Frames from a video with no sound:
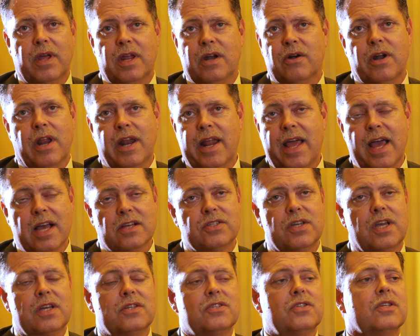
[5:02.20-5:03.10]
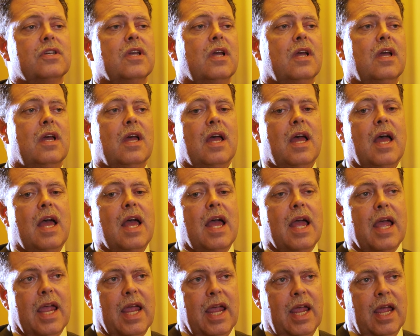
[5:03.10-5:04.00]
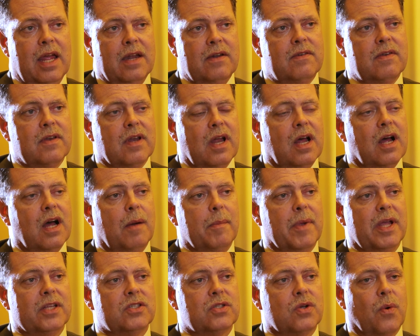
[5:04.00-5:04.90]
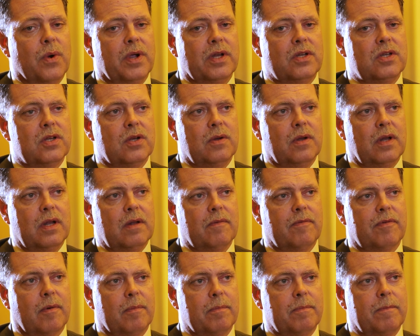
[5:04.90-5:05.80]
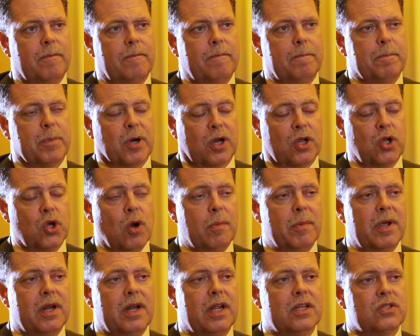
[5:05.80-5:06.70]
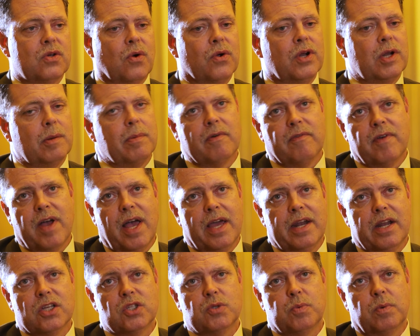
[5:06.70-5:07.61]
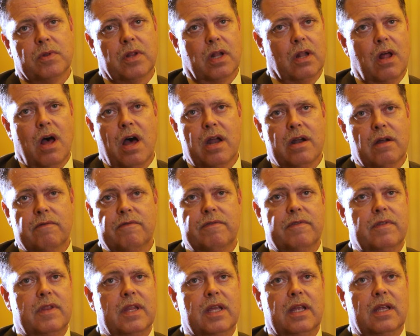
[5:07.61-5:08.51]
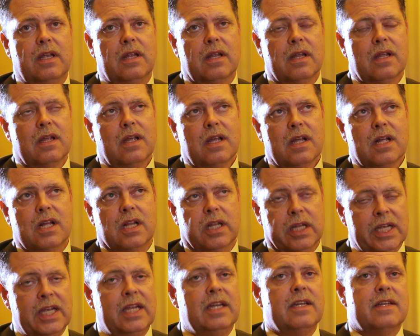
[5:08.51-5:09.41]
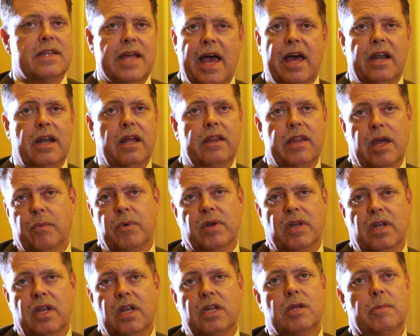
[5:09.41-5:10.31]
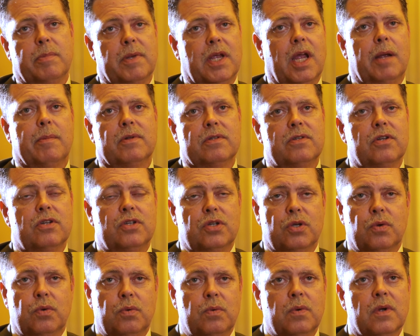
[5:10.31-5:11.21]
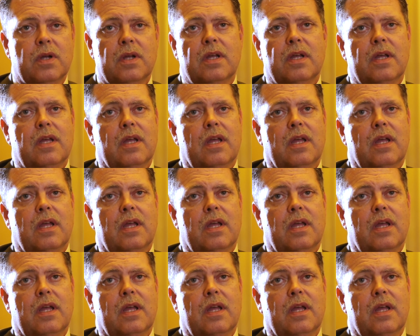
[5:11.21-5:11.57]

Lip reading: internet access. And it's going to, for procurement, it's going to provide us with a lot of the clean data that we need to be able to do